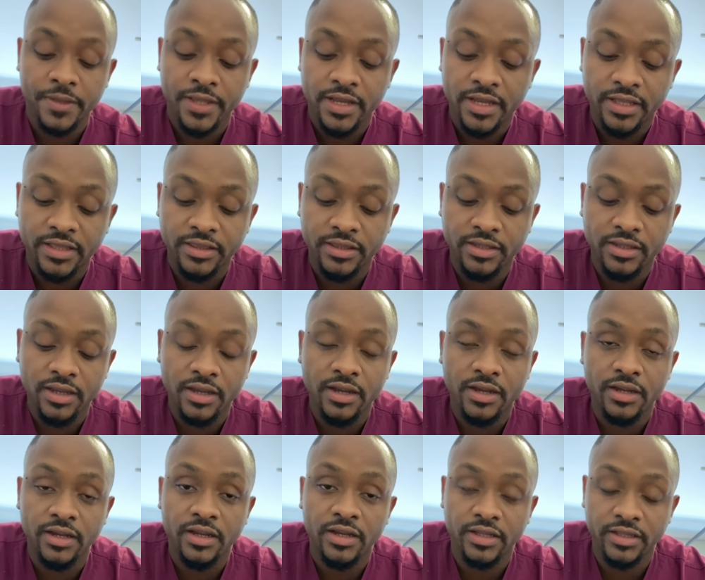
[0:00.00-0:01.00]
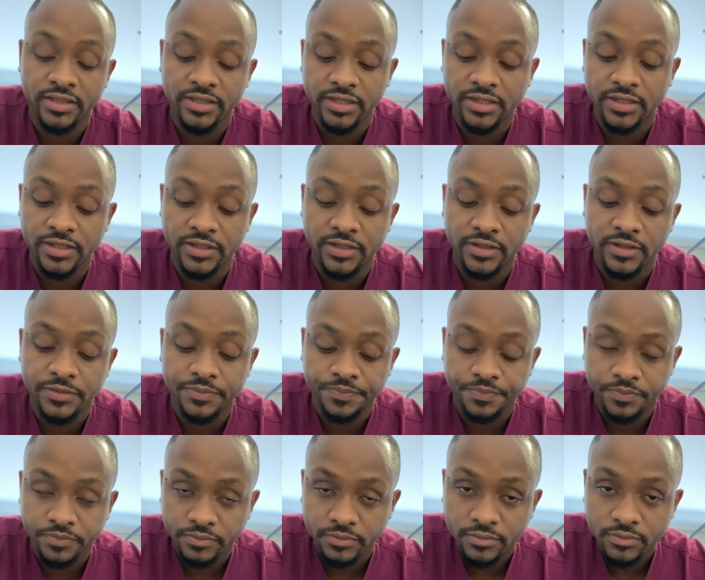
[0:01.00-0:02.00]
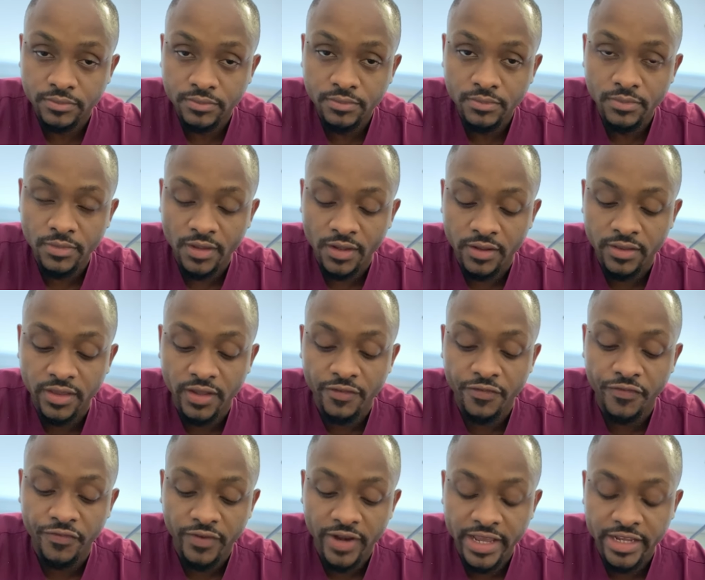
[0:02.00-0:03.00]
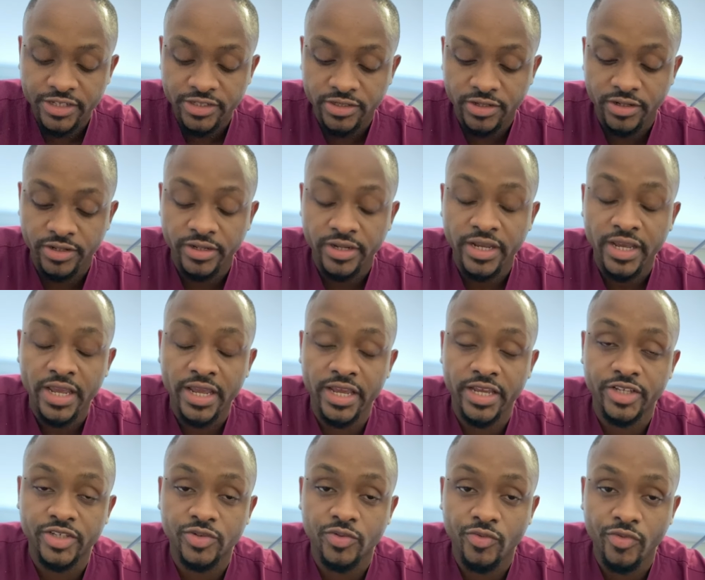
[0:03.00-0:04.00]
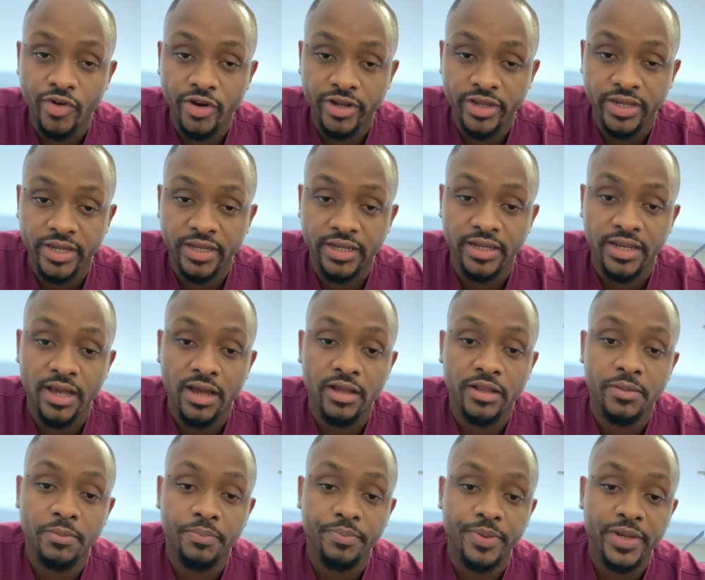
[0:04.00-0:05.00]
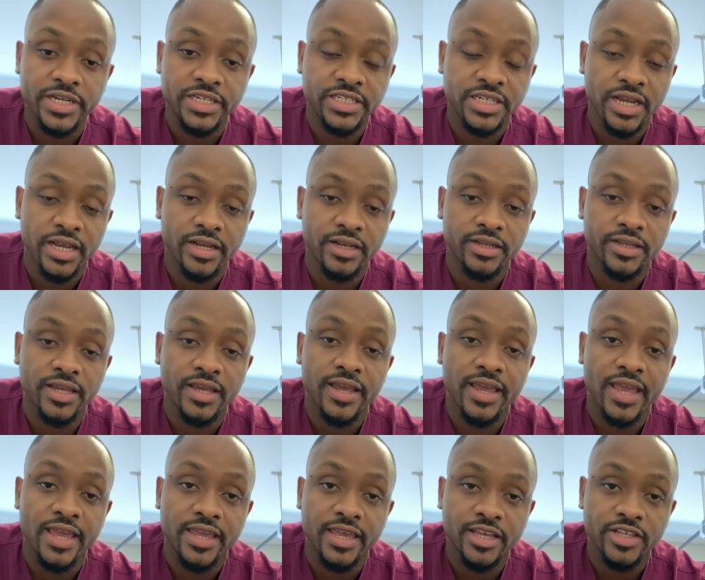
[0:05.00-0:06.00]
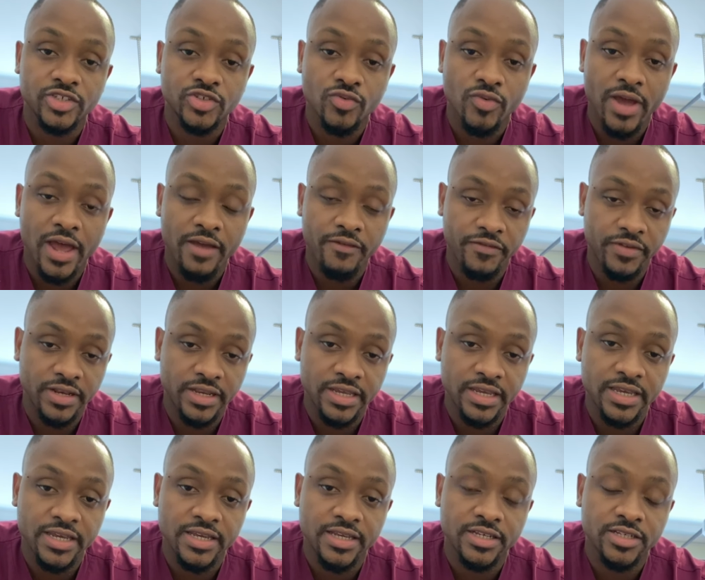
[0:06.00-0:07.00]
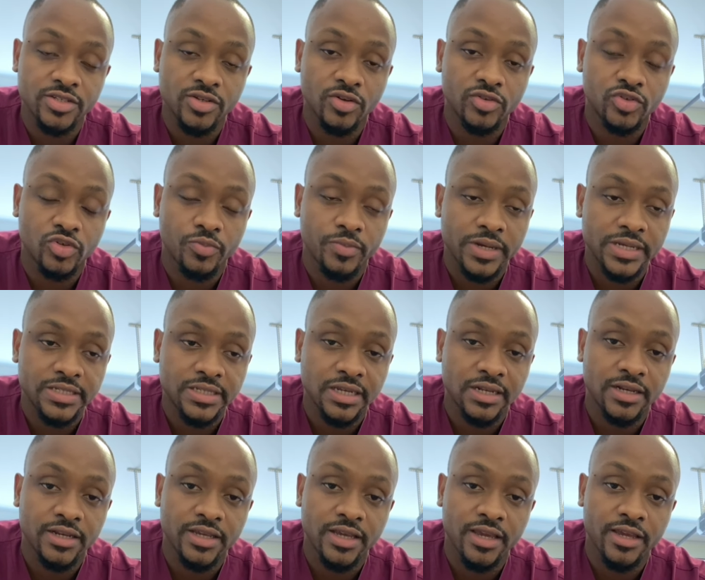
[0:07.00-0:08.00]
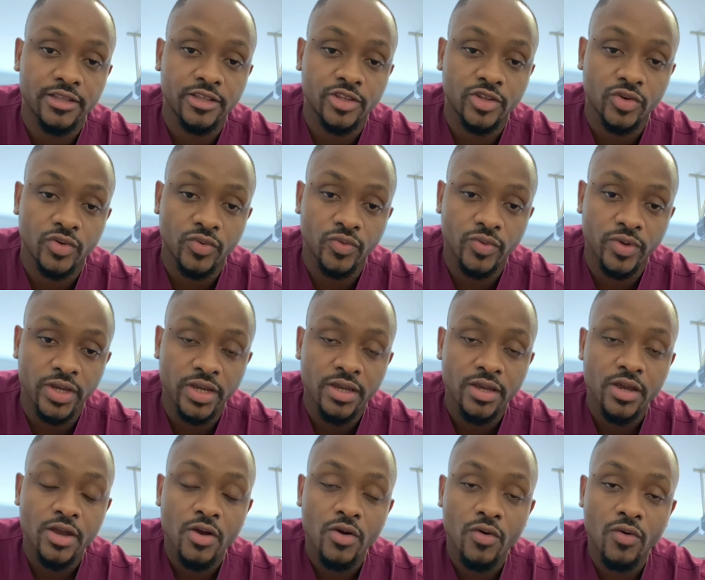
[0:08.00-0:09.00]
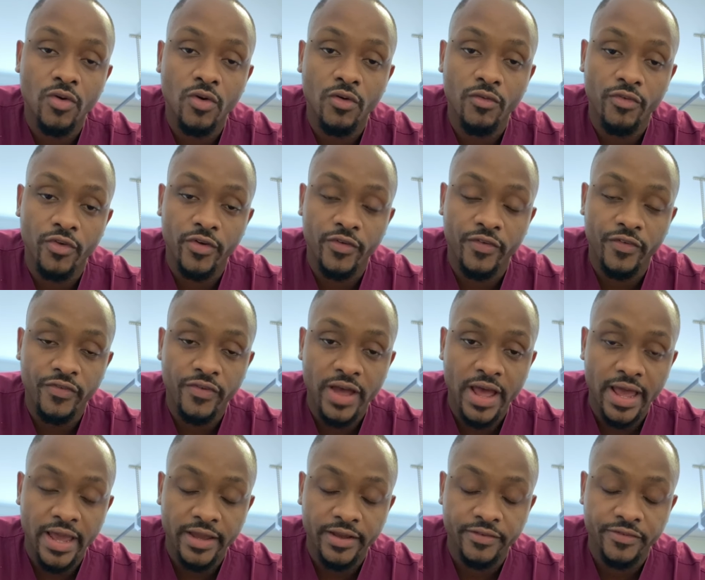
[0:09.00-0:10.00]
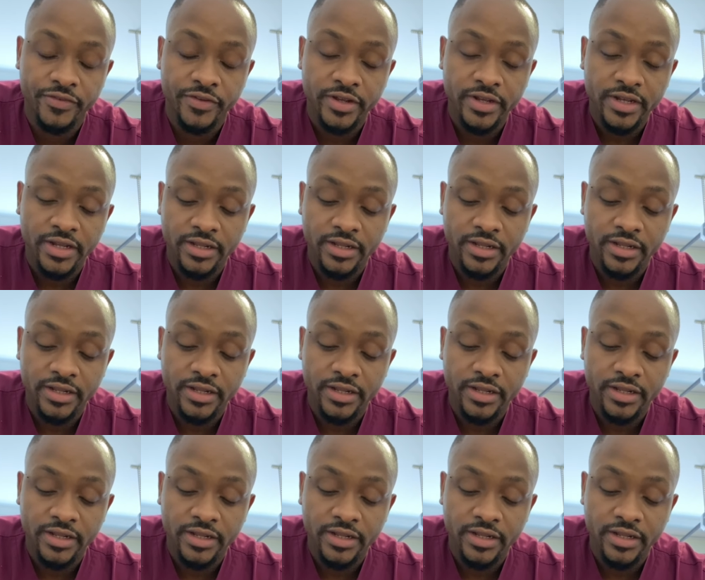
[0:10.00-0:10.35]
the flexor is working. Now the patient against gravity is automatically a 3/5.